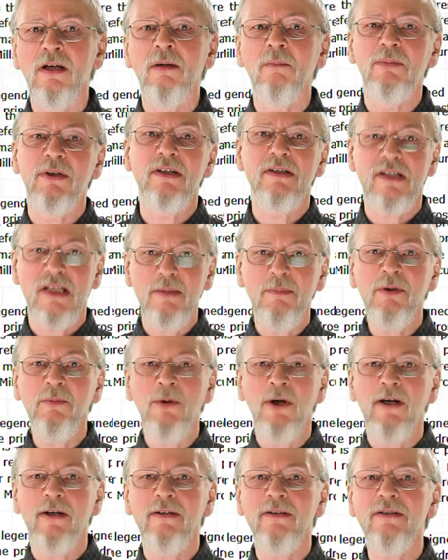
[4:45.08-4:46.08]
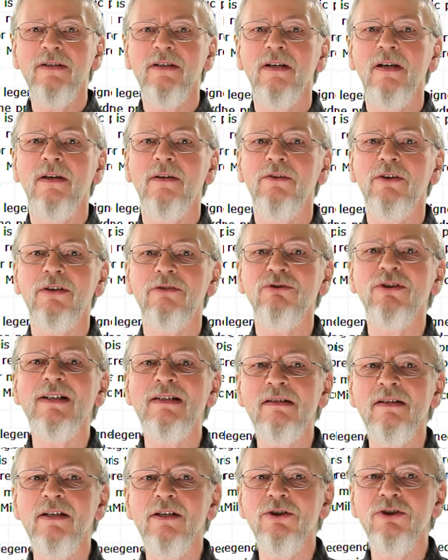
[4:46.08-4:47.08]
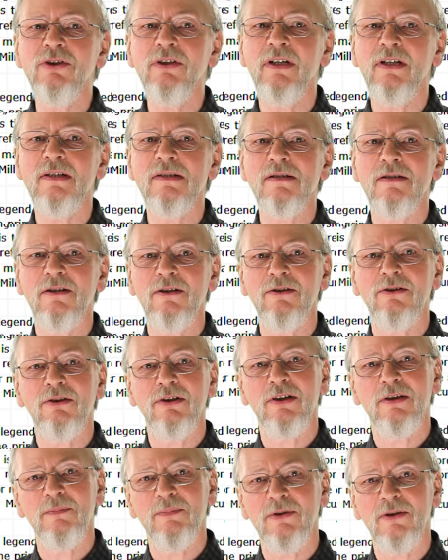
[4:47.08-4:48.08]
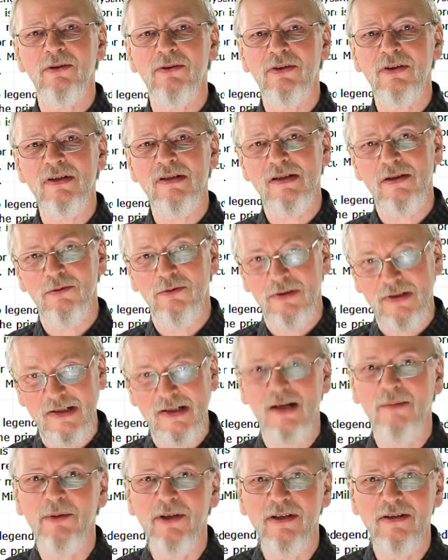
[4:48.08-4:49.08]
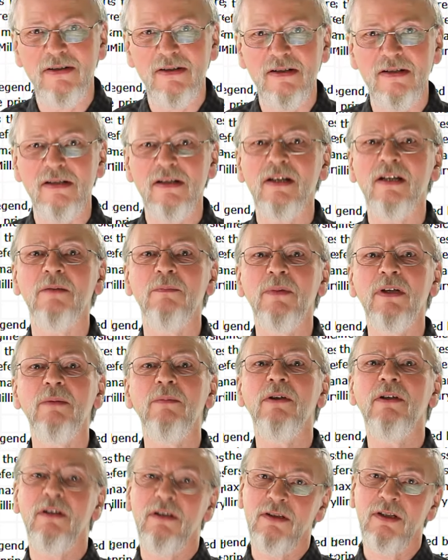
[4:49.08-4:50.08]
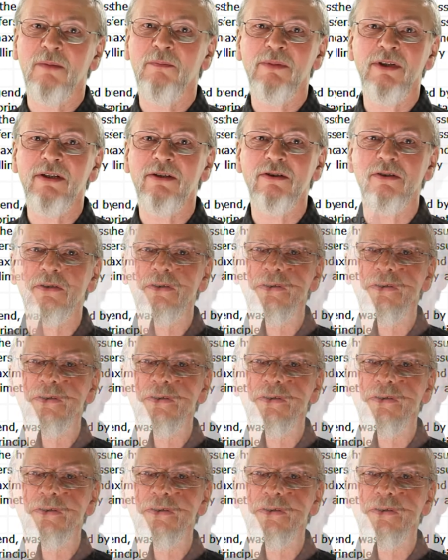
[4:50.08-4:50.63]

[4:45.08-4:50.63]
Please keep in mind that translation is currently in progress, so in some cases it may be incomplete.